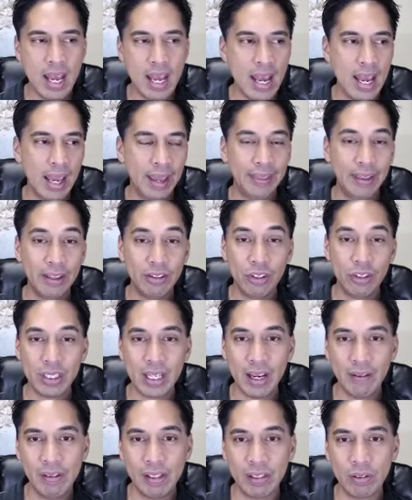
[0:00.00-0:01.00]
And then just have
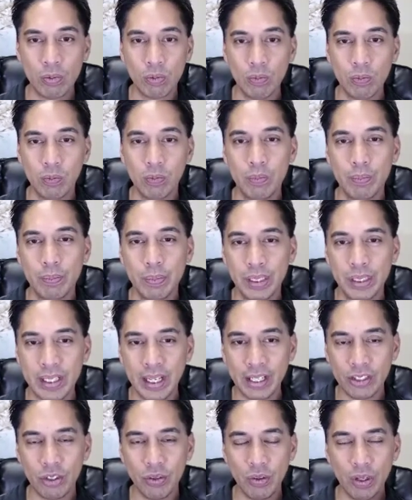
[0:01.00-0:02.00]
this
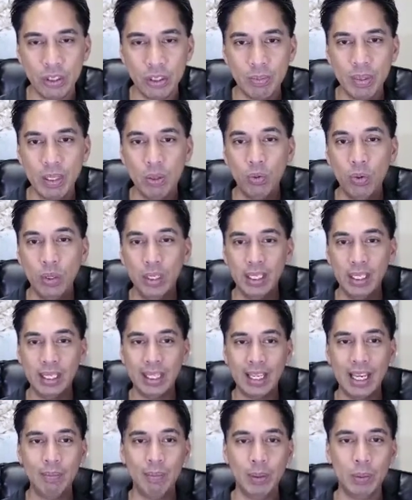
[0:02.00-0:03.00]
protection rose be really
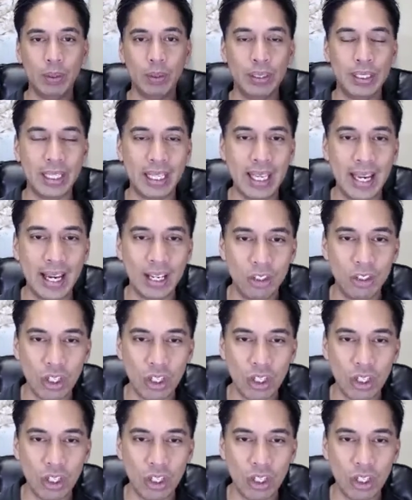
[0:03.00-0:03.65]
capable to catch